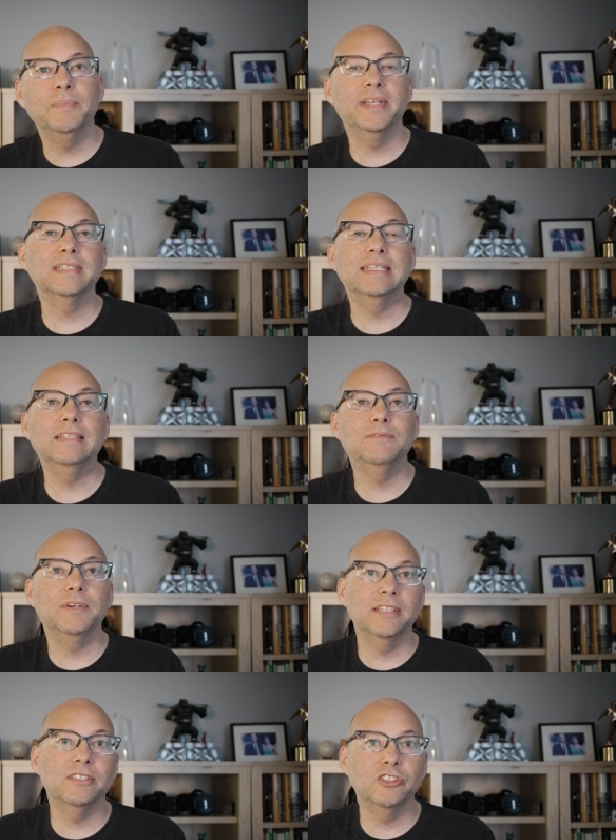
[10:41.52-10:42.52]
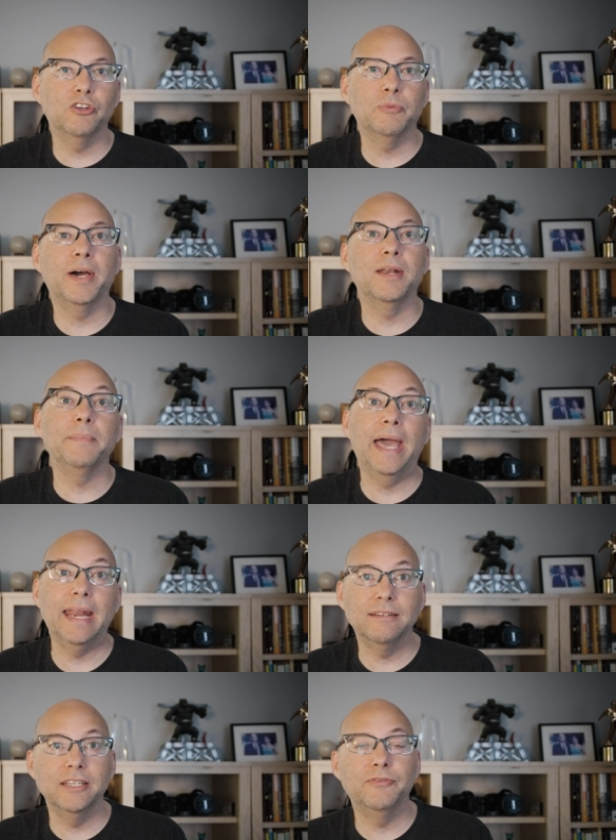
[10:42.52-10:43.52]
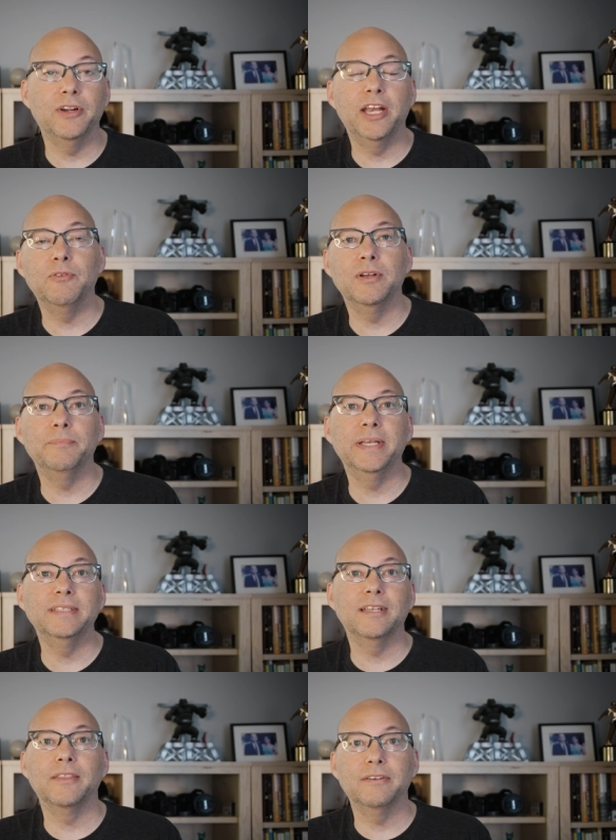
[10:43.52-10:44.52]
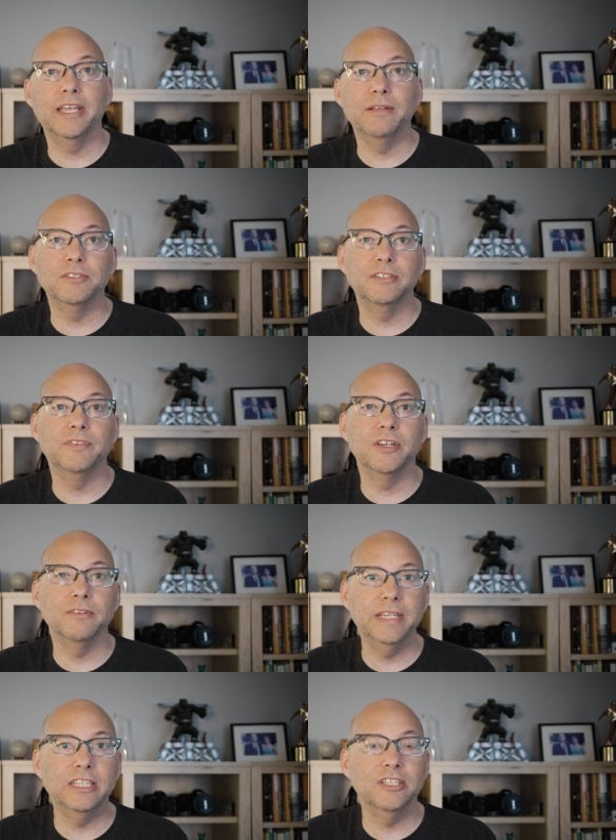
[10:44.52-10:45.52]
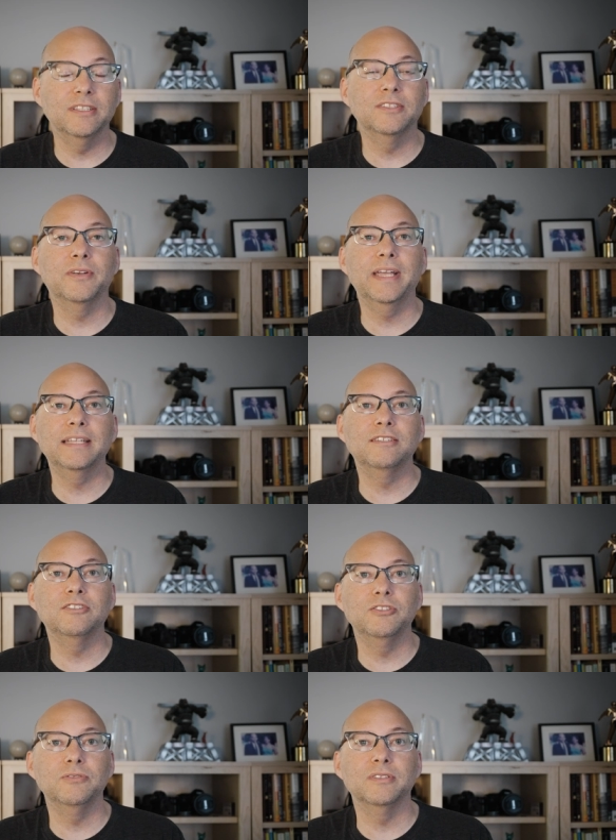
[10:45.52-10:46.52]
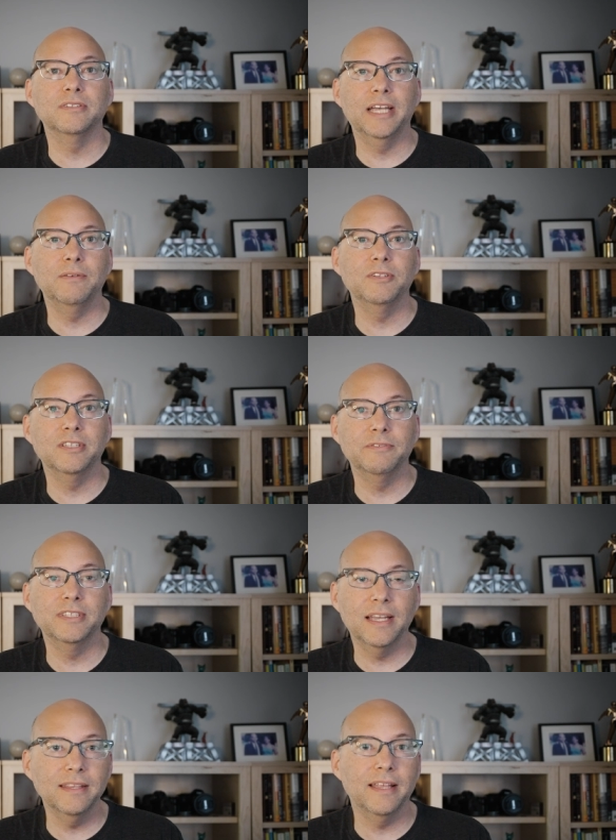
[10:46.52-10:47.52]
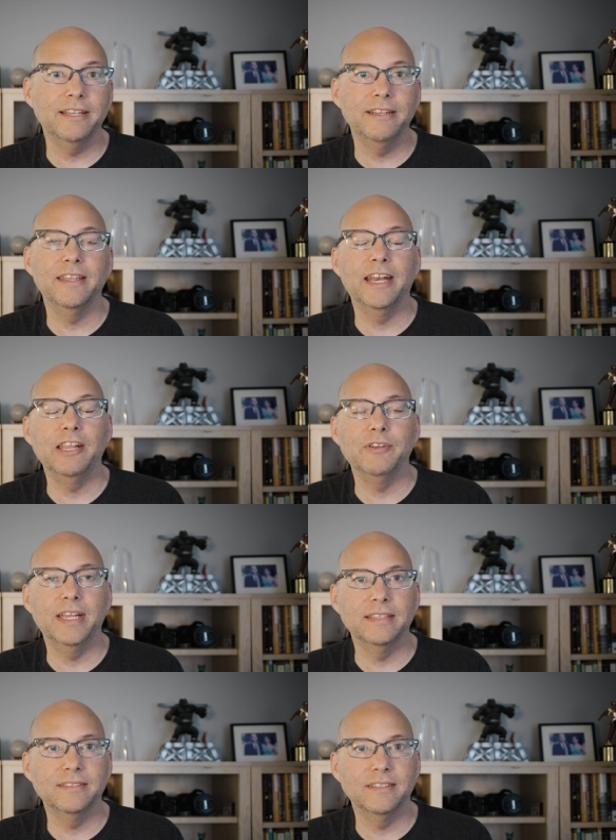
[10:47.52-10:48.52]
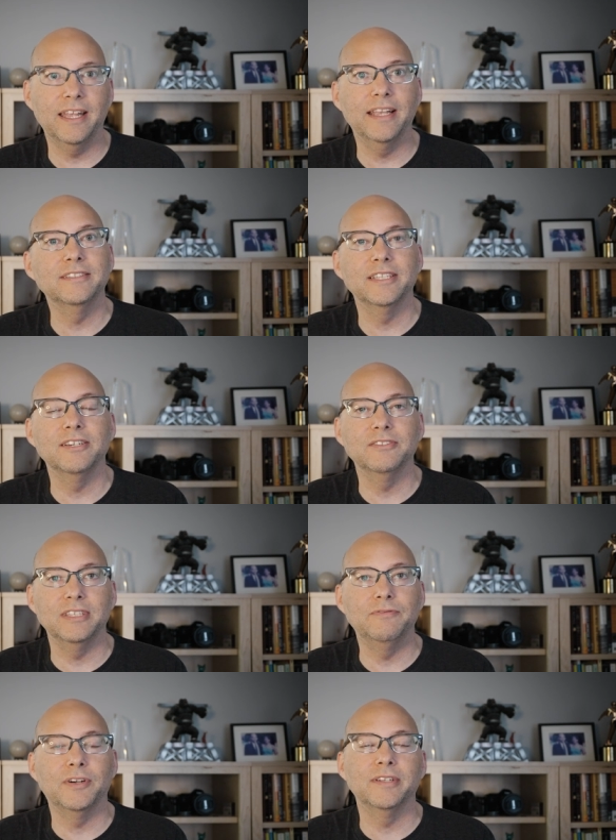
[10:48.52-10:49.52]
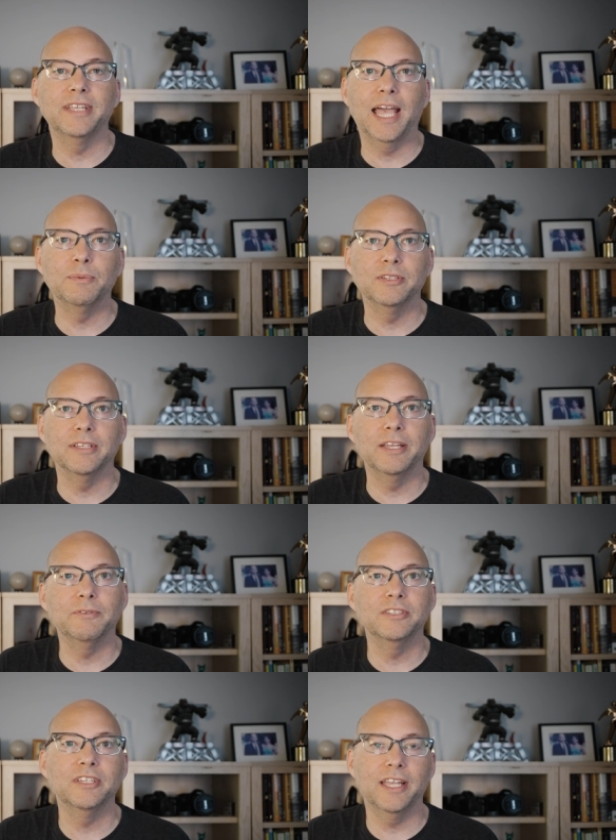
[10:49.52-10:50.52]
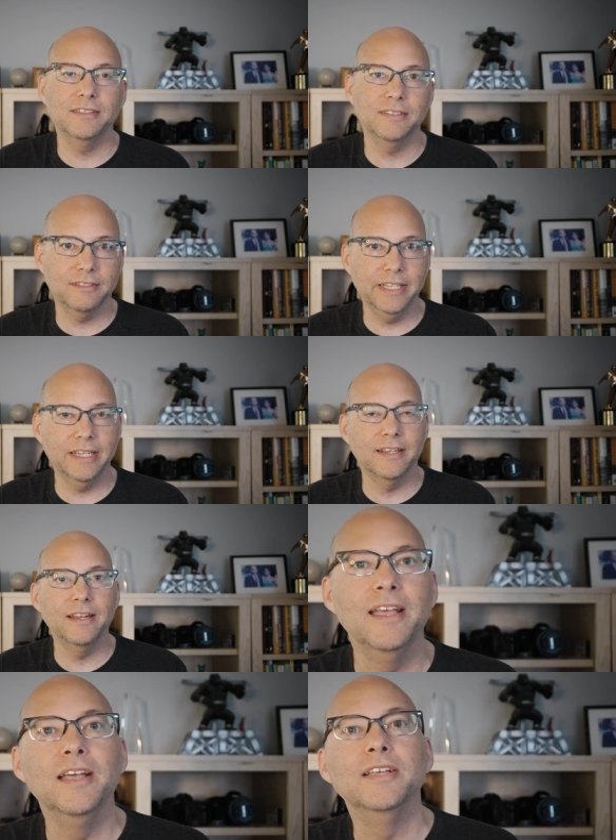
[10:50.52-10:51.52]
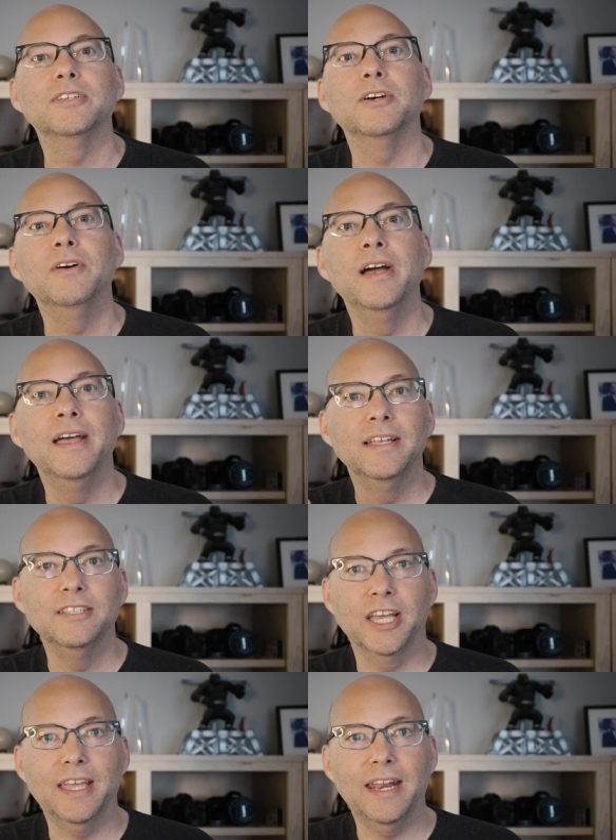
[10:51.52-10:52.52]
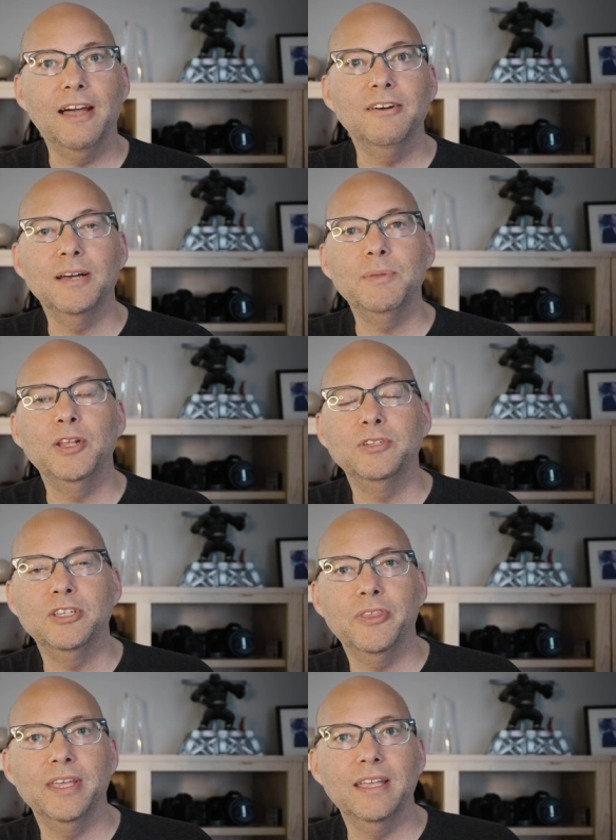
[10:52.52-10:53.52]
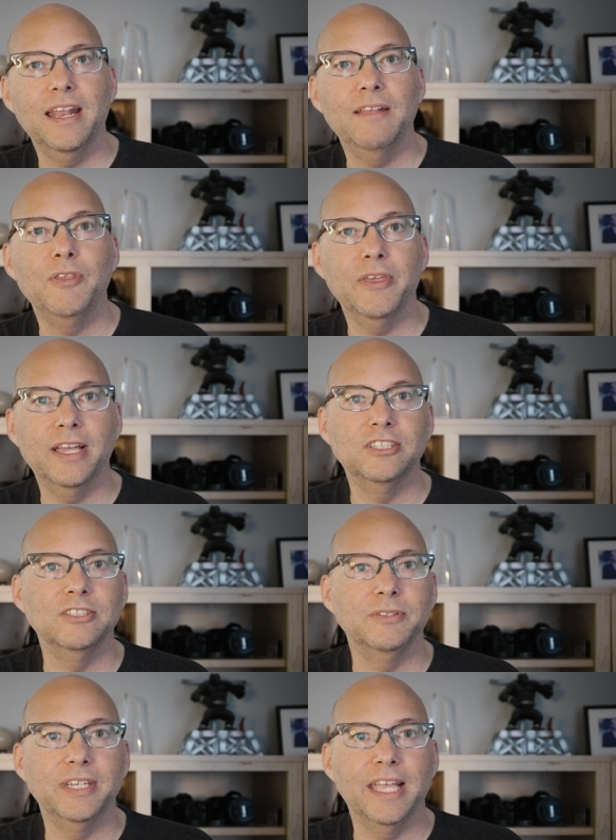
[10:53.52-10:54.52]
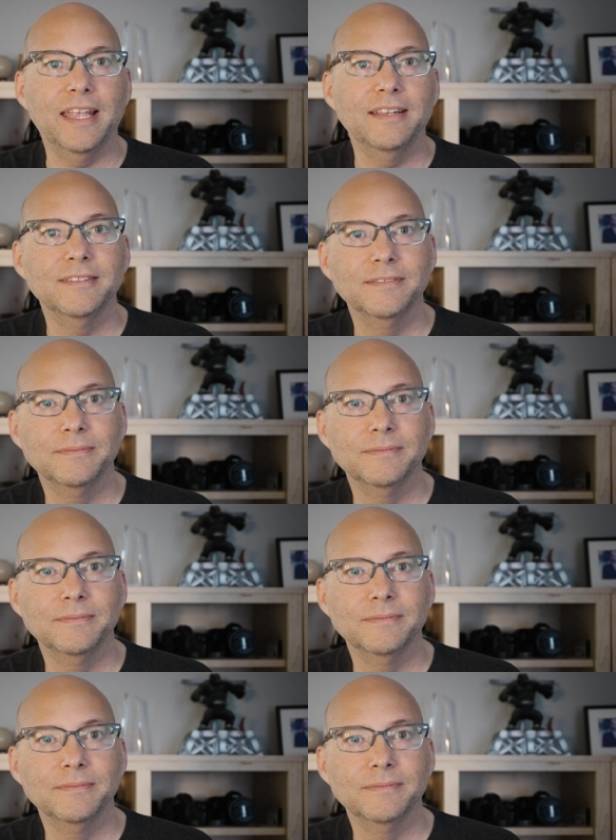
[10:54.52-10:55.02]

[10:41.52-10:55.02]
Because I didn't want it to show up automatically for anyone based on the language of their region, so I had to choose a language that was unlikely that anyone has set as their default caption language, hence Klingon. So Check it out. Let me know what you think and if you think I should do it again.